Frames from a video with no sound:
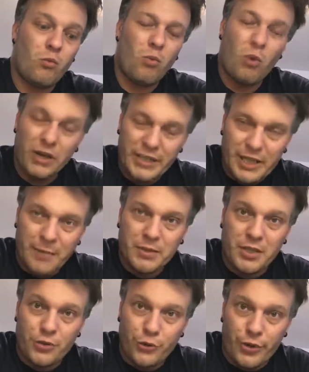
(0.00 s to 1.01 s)
want tips
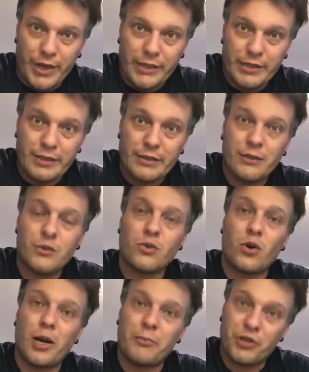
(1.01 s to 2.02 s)
and tricks,
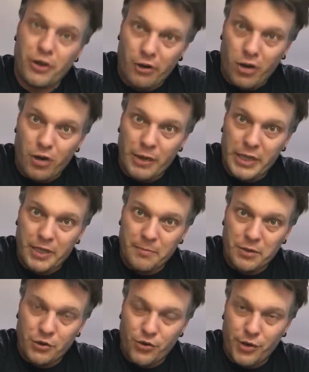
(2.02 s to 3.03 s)
so I'm sharing all my tips
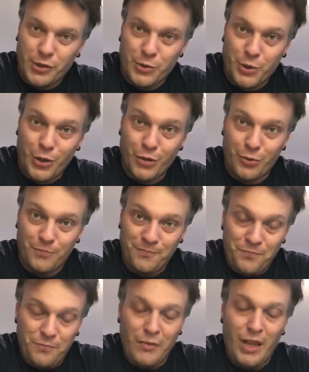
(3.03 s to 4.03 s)
and tricks with you.
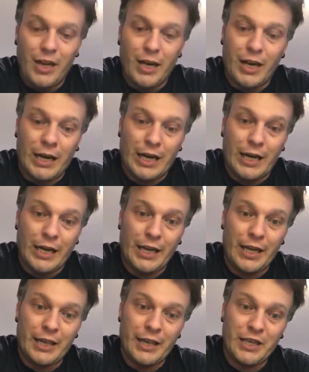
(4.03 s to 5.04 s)

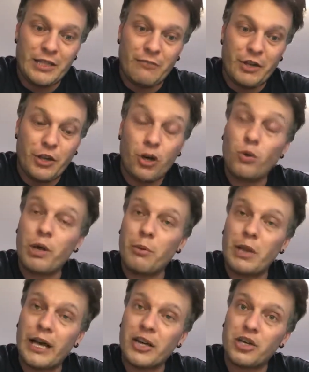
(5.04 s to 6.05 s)
In this video, we
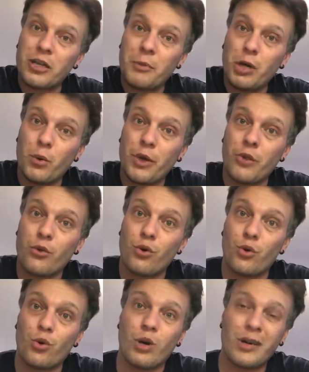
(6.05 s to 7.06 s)
will actually be going
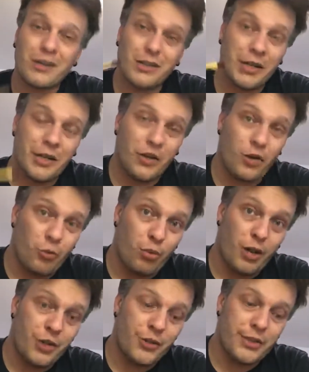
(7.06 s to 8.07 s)
through cleaning your
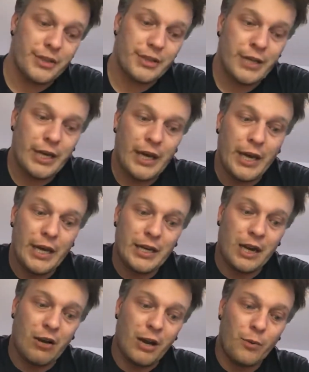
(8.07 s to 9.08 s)
brushes.
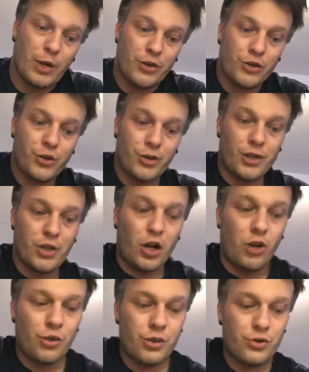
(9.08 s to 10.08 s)
Now, I went to the
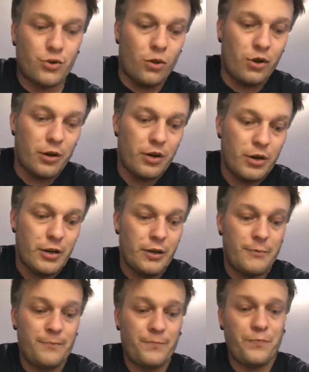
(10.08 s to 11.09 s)
dollar store
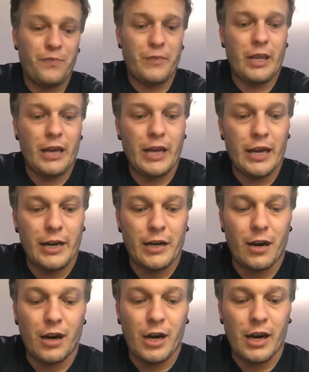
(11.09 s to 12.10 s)
and
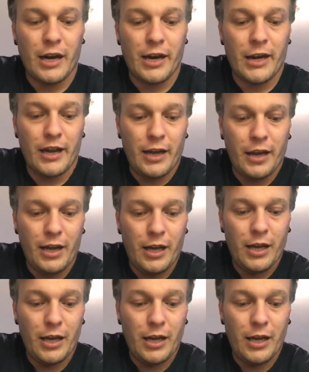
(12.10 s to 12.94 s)
I